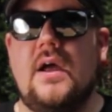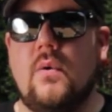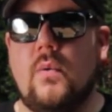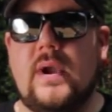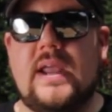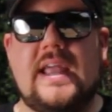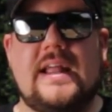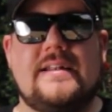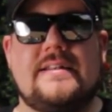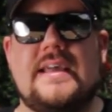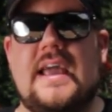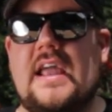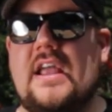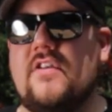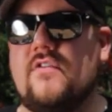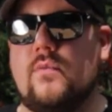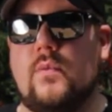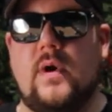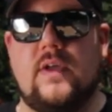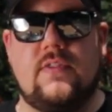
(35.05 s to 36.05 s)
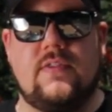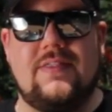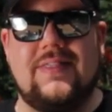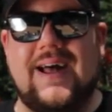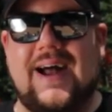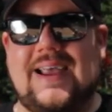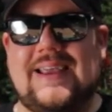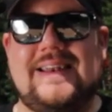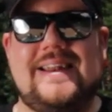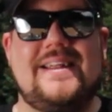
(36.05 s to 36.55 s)
We get days with
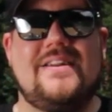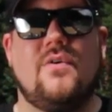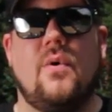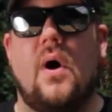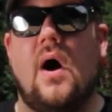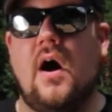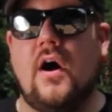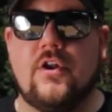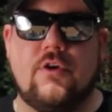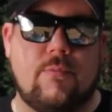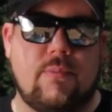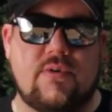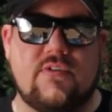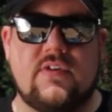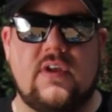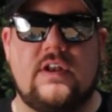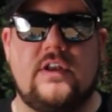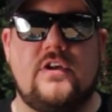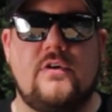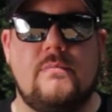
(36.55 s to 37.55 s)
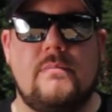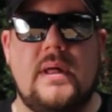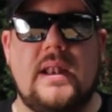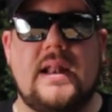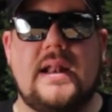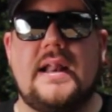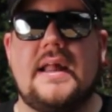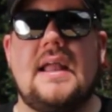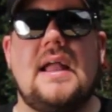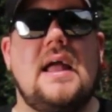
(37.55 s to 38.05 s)
90 to 100%
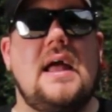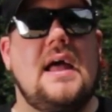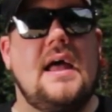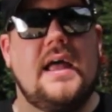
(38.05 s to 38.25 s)
humidity.